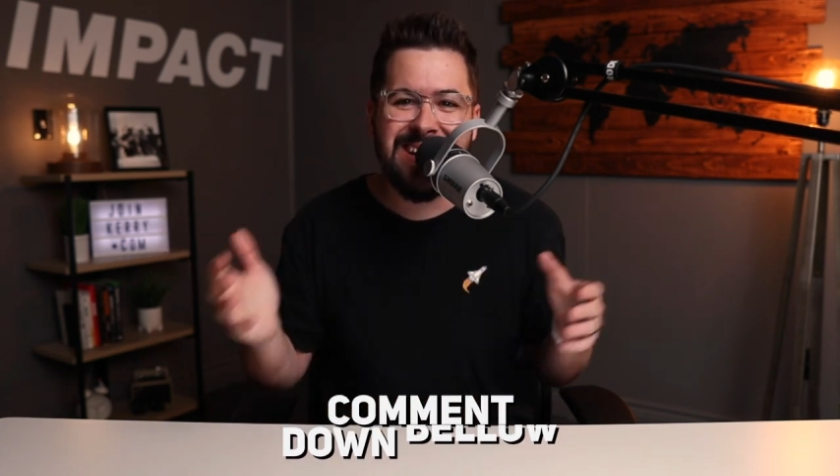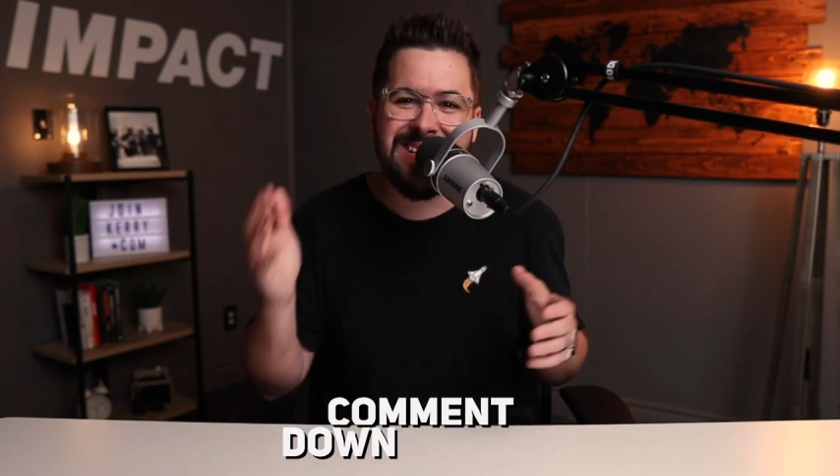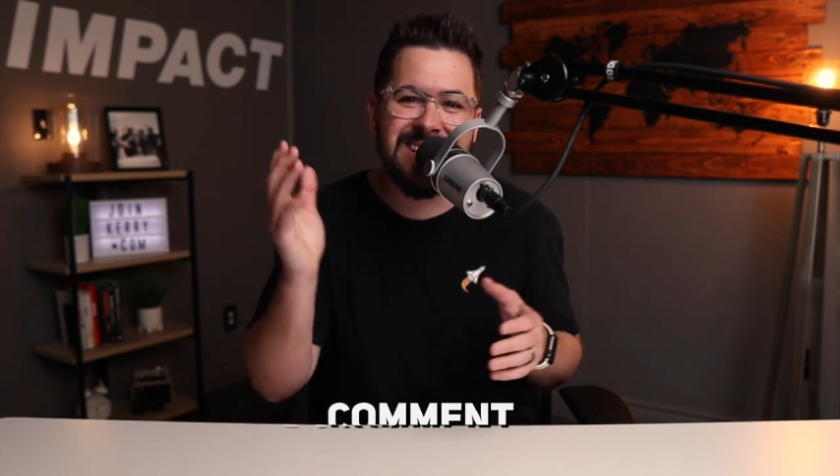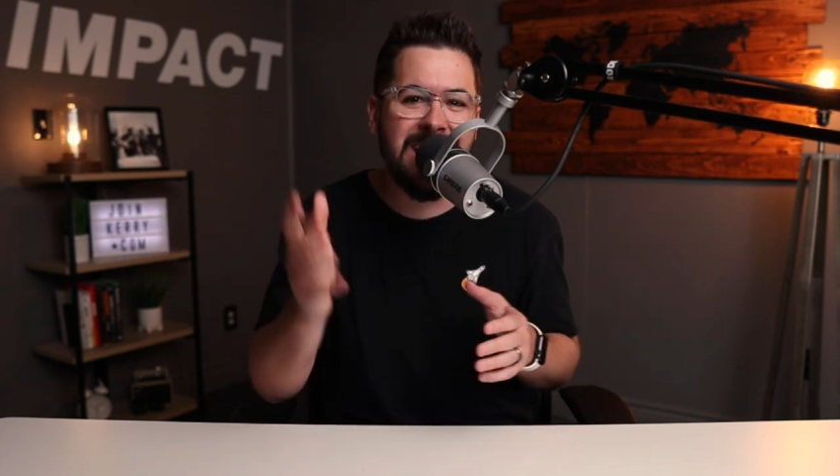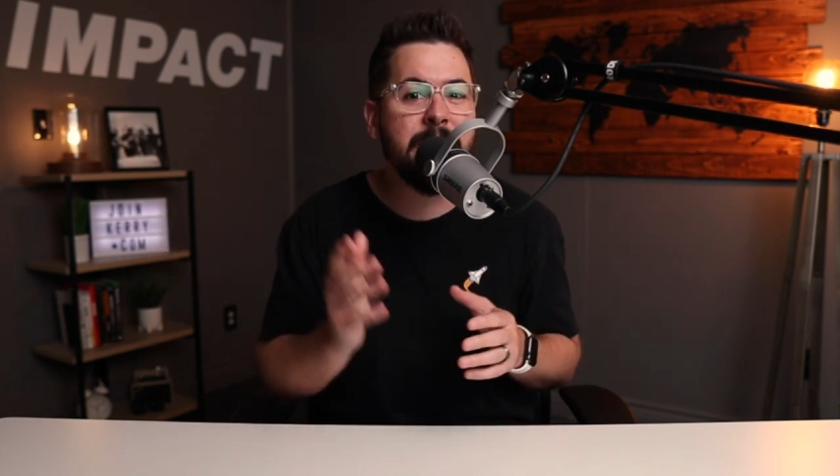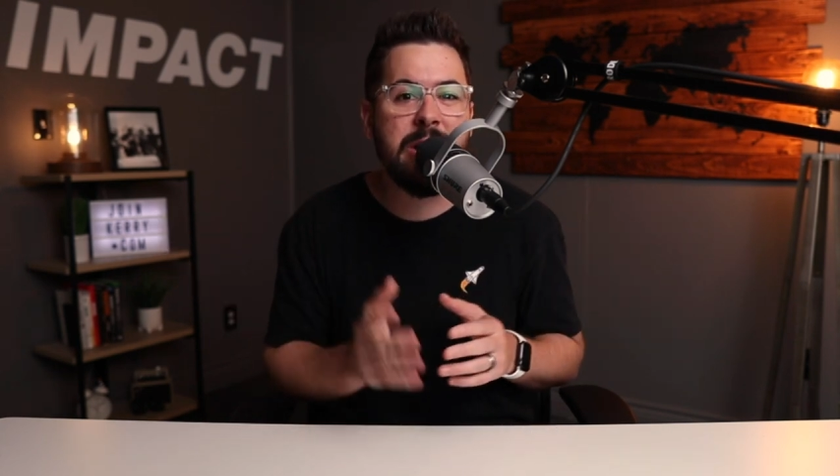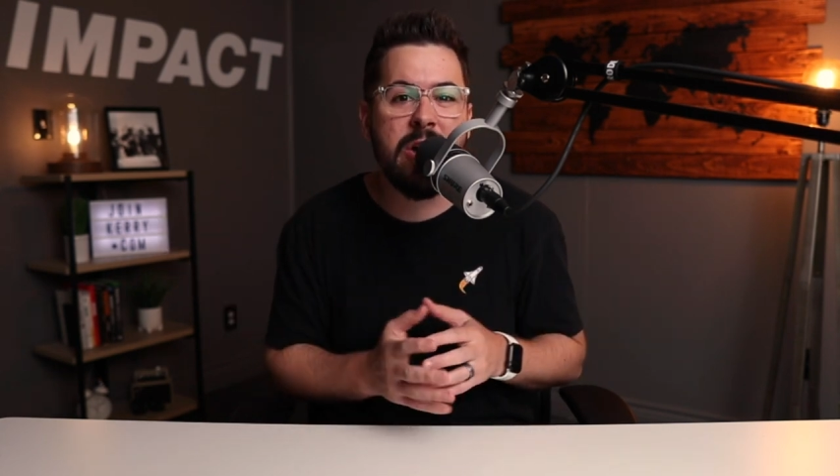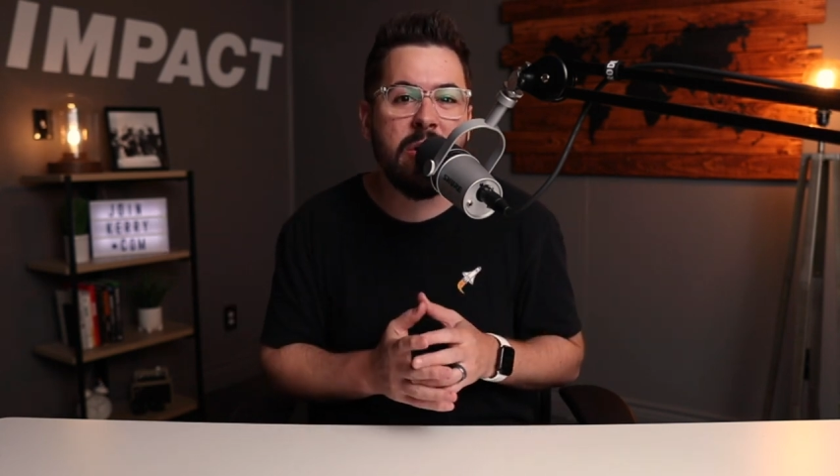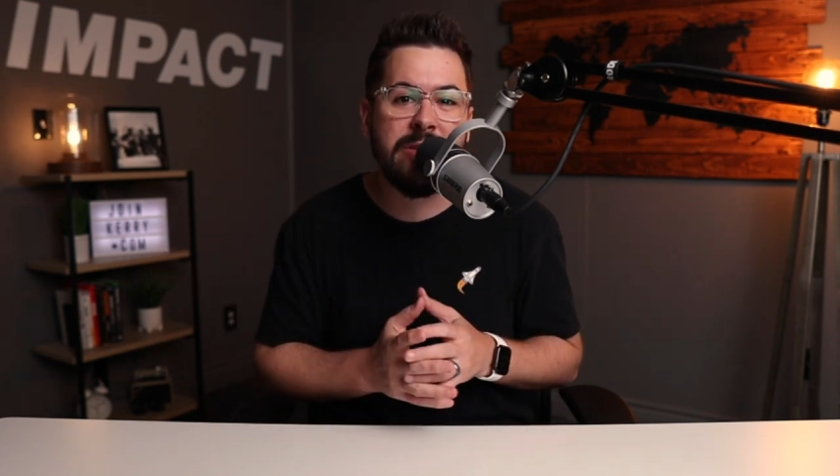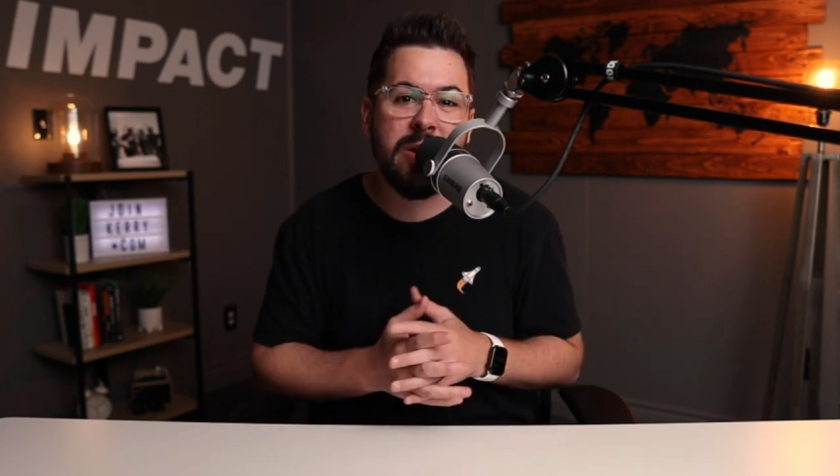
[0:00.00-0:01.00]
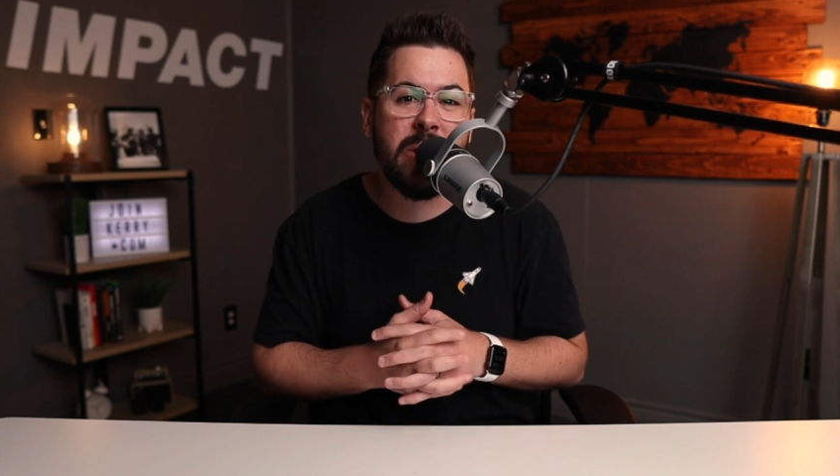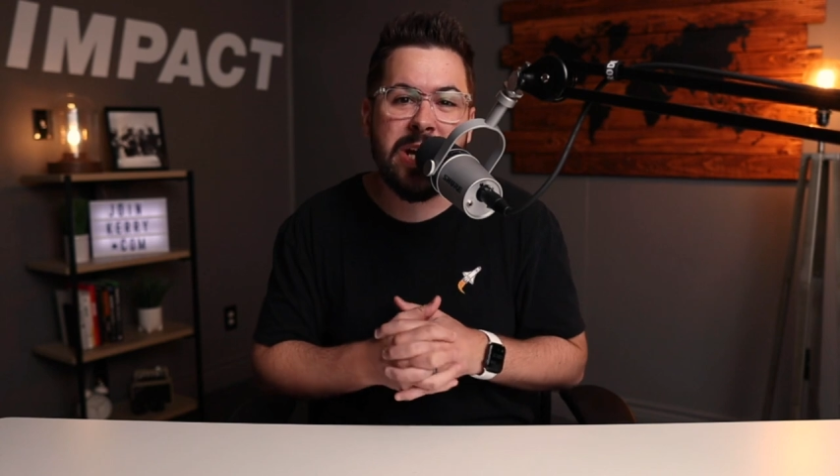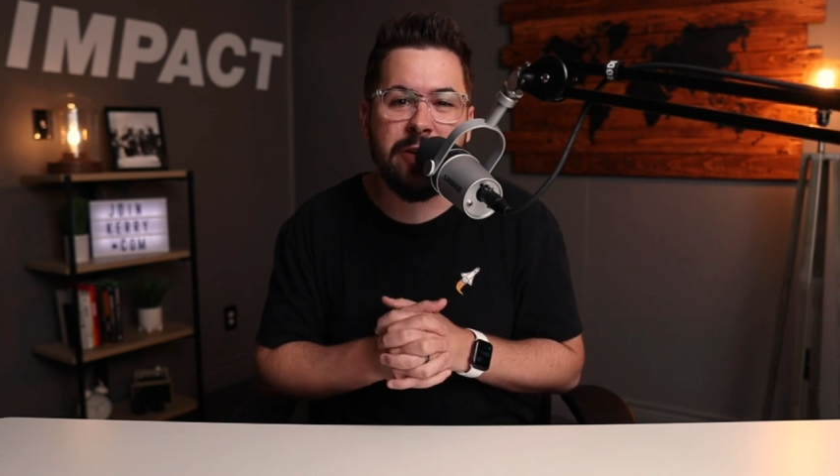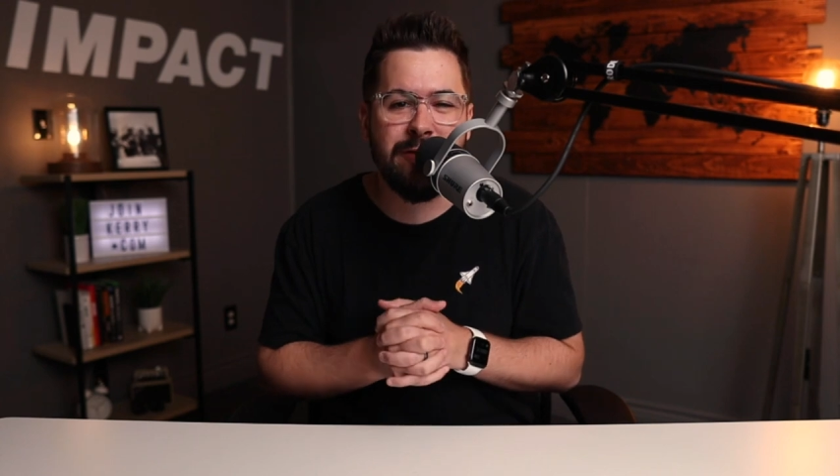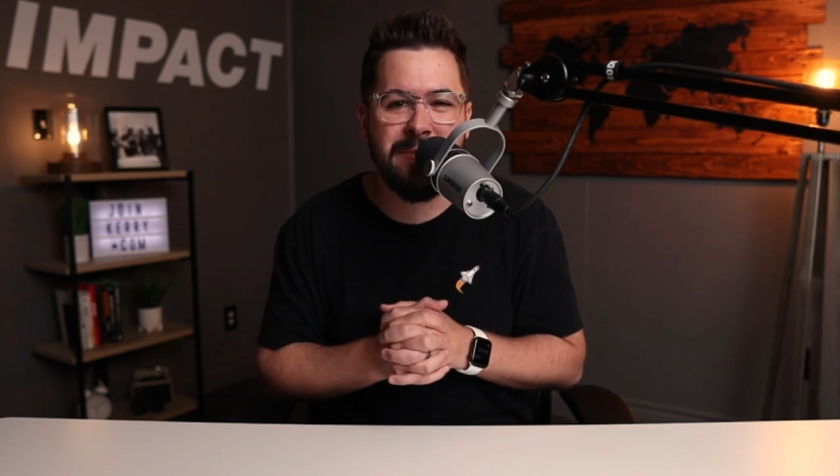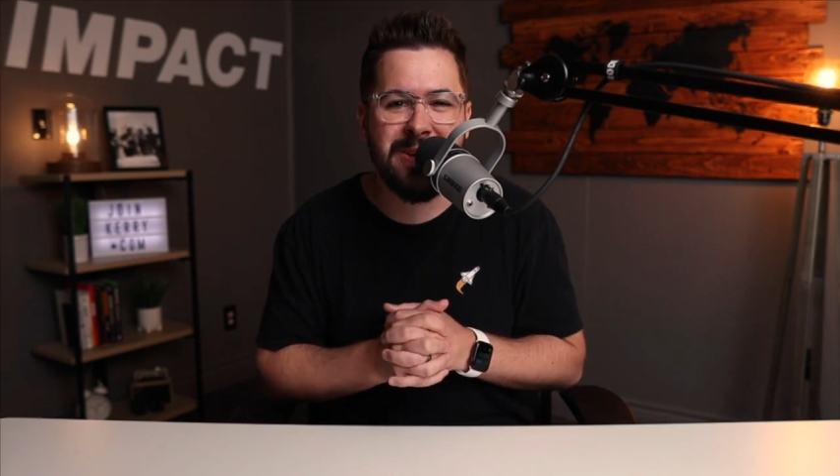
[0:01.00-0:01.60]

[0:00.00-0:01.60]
Just let me know because I want to hear from